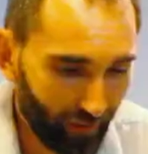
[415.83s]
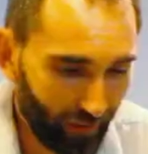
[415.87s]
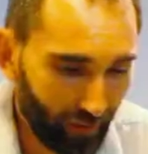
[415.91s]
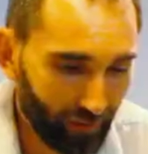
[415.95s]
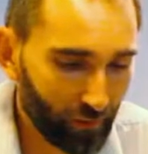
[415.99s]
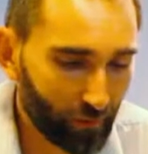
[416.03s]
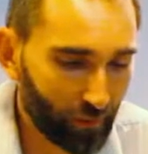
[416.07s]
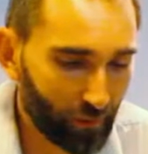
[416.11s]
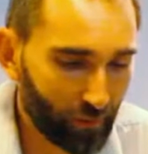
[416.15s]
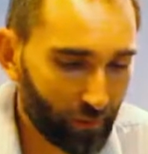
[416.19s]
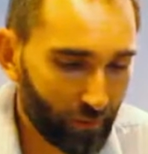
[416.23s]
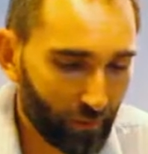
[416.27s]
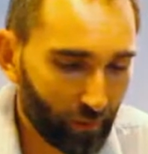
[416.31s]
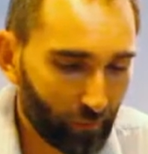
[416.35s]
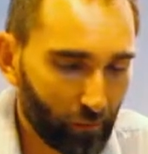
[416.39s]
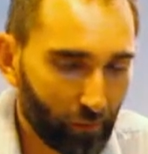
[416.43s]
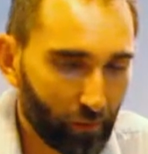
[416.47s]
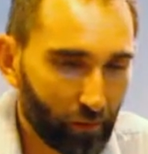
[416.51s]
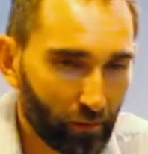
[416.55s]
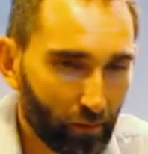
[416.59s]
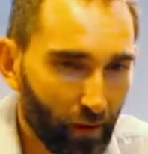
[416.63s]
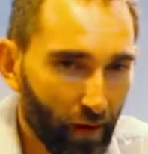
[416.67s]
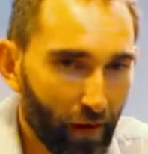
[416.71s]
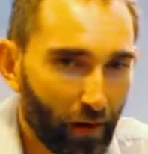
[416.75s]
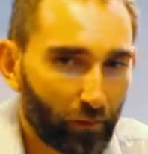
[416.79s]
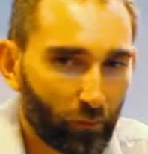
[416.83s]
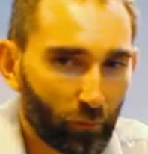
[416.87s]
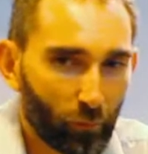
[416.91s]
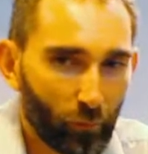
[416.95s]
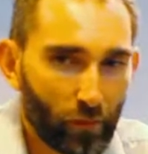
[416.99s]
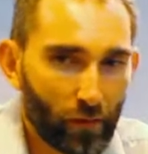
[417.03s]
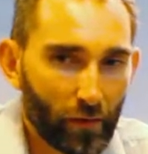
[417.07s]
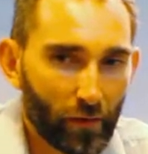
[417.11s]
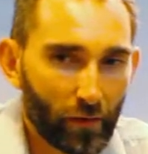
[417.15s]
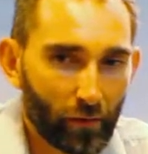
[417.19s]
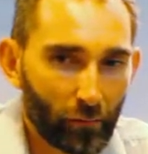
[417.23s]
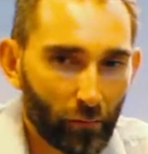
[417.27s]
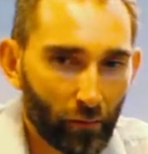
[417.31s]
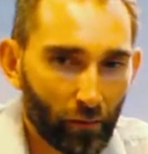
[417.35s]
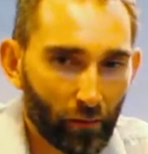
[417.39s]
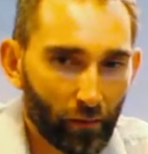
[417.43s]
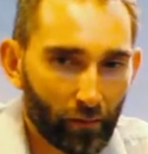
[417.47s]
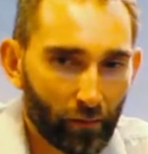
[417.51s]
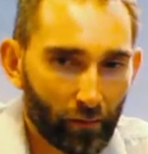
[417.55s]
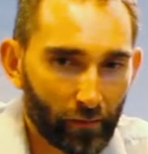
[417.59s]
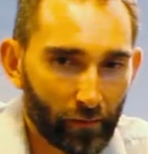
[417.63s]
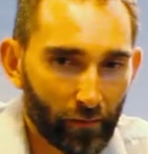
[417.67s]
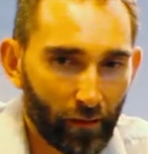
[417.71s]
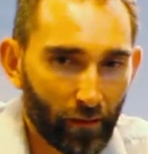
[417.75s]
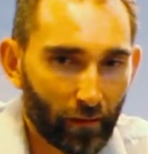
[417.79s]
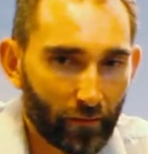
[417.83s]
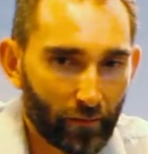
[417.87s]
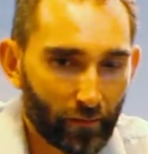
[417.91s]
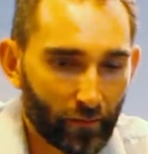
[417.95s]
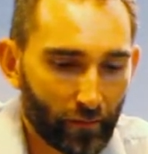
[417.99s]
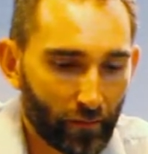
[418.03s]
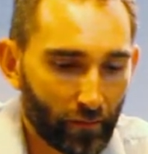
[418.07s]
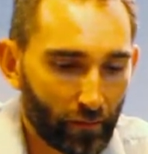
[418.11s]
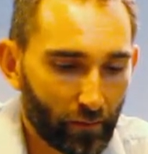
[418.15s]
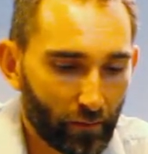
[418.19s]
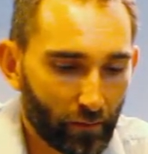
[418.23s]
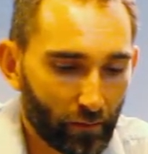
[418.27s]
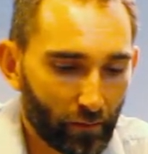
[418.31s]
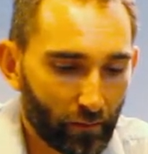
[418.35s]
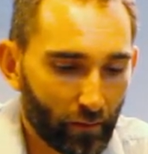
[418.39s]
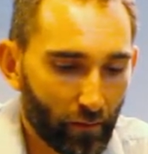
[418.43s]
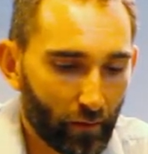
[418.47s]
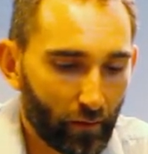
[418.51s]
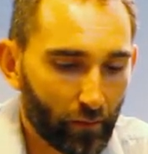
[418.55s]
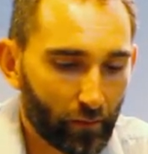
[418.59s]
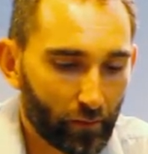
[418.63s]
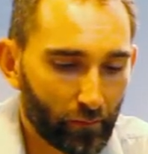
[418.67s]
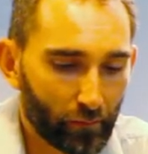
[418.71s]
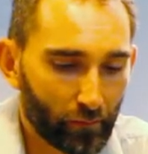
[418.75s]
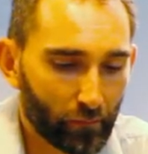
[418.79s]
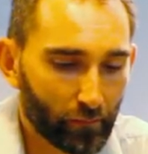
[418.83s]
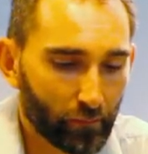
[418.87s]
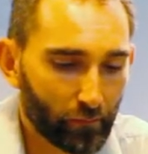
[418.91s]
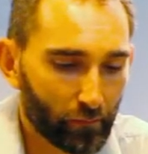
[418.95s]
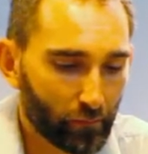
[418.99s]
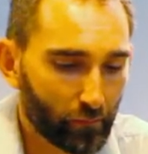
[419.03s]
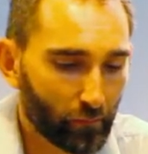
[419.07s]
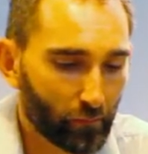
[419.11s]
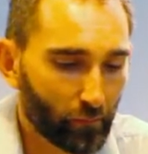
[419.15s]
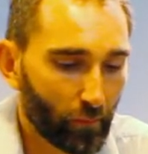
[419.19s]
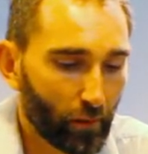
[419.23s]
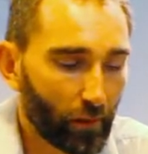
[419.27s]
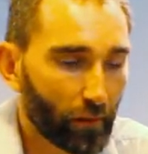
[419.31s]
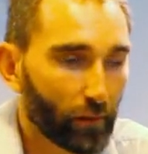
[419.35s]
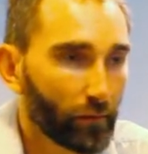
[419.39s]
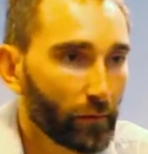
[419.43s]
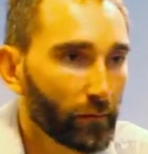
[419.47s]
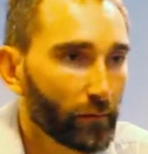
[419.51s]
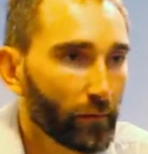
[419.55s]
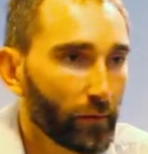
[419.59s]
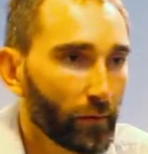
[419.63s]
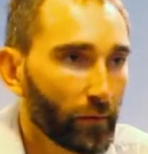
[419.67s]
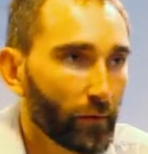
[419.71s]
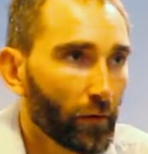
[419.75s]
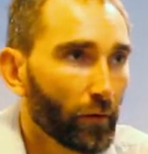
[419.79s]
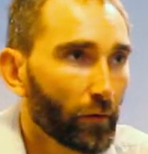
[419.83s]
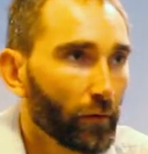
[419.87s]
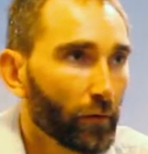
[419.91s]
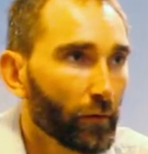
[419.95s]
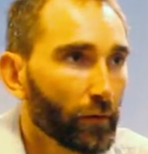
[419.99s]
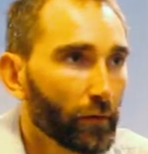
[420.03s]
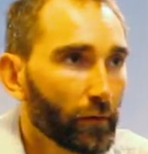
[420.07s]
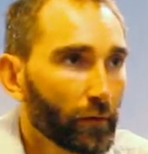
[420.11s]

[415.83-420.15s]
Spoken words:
I learned something last week, but I think that's the extent of my adulthood.